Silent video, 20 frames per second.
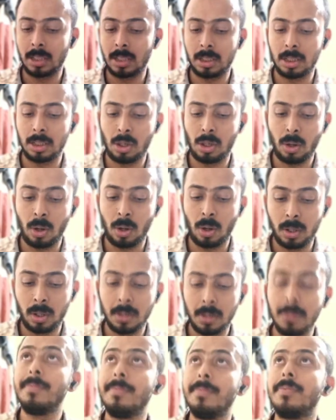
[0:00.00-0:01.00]
access it or
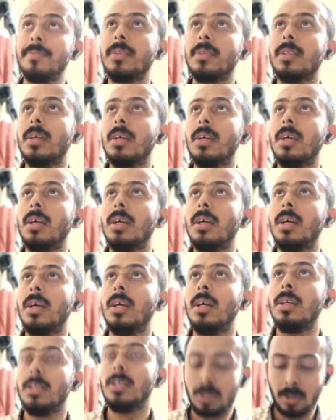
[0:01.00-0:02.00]
not.
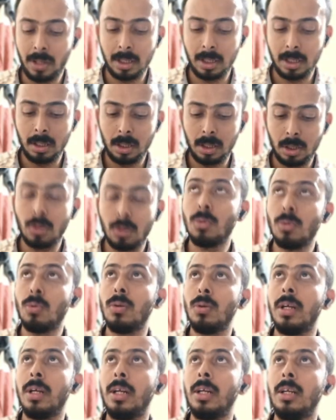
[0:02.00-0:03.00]
So
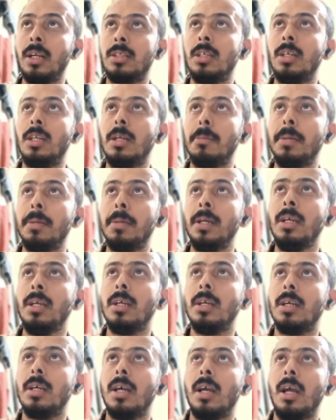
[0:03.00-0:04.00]
do
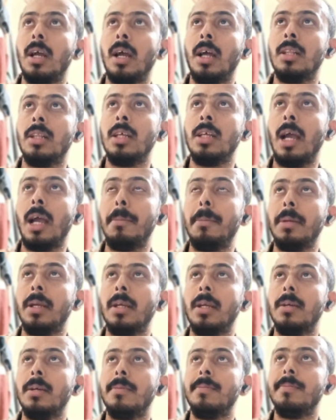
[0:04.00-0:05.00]
HTTP and the
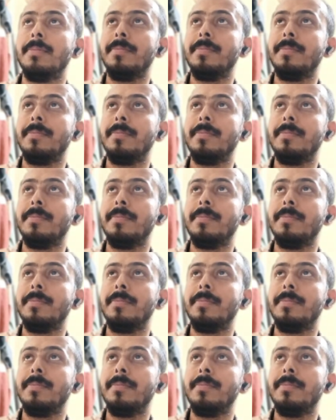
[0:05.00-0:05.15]
IP.